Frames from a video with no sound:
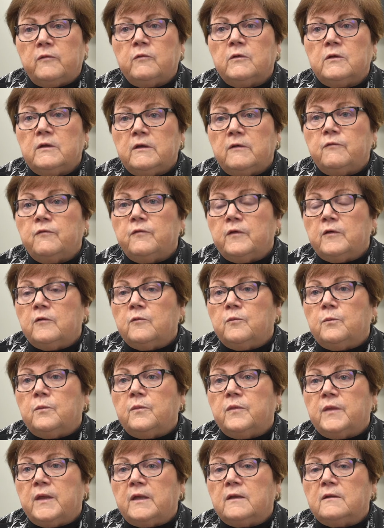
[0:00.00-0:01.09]
really
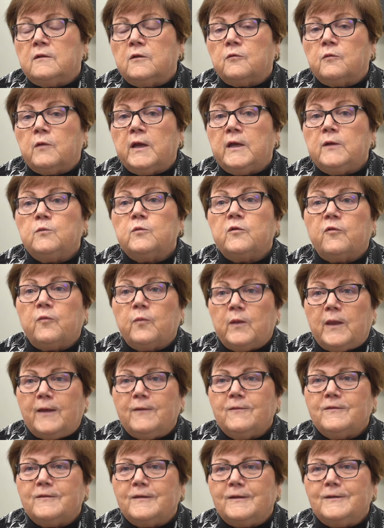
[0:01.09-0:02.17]
feel that Lorraine was
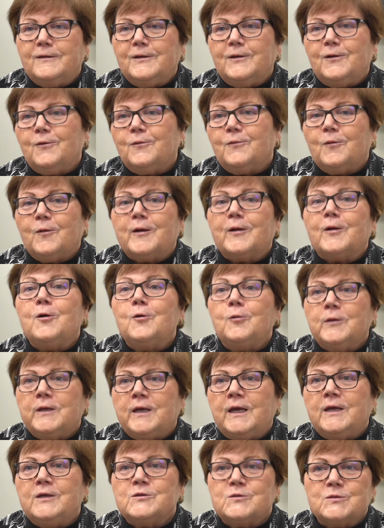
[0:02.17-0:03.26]
blessed and, you know, we're
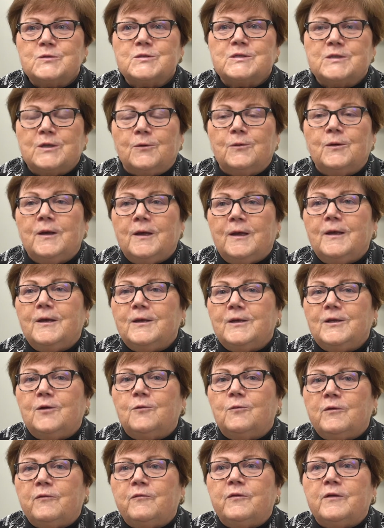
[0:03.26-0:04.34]
holy angels. So,
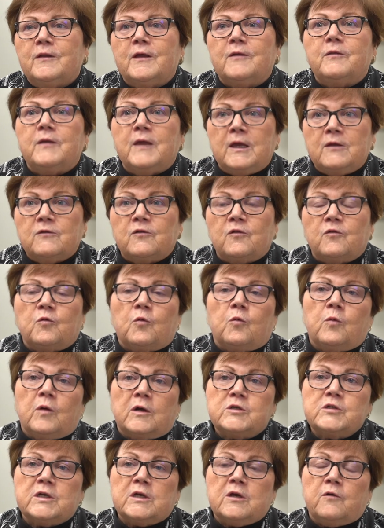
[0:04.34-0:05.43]
you know, we feel like the angels were
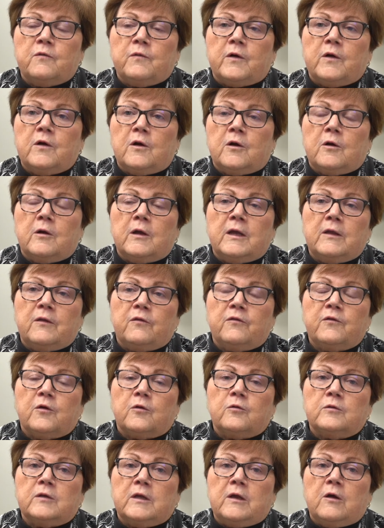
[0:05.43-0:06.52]
watching over her and
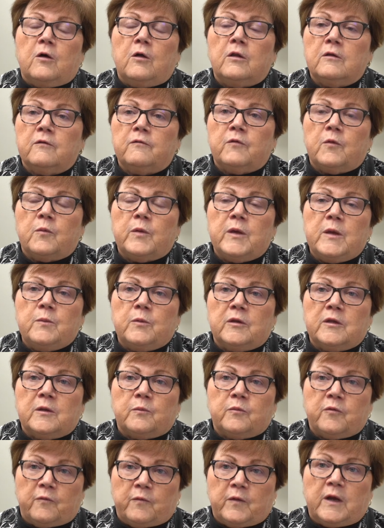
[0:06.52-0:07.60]
certainly all of the
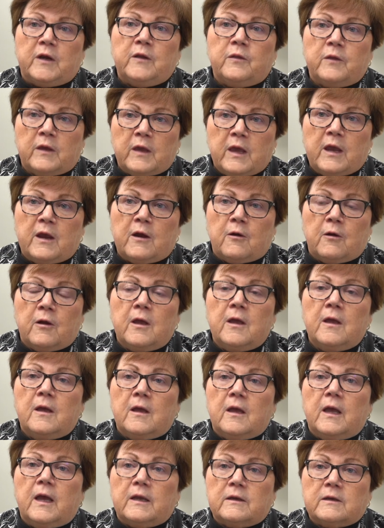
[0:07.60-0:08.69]
people that provided the care
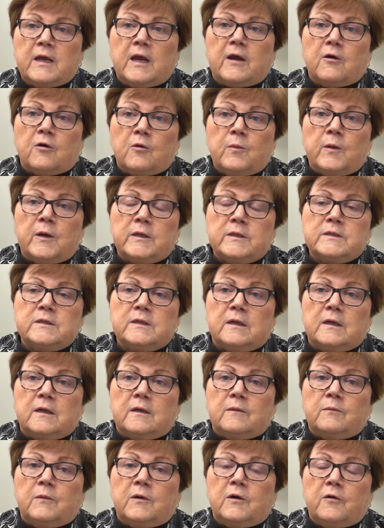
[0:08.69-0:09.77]
at CaroMont
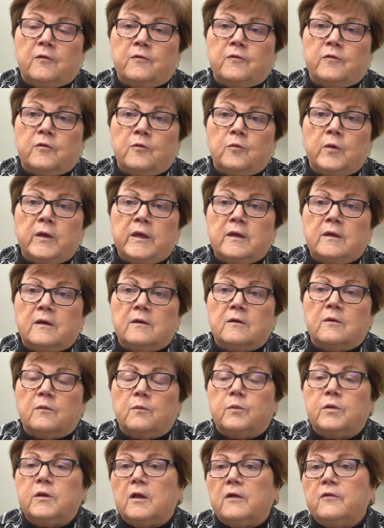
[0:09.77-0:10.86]
over the week
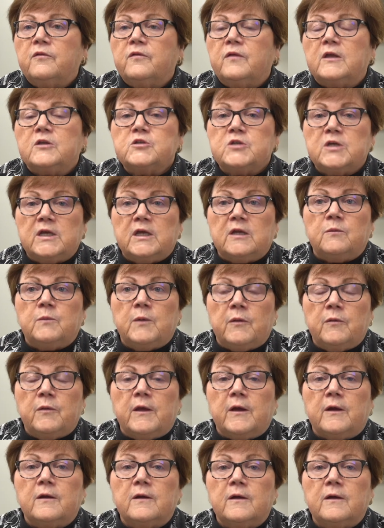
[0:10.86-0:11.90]
plus that she had been there.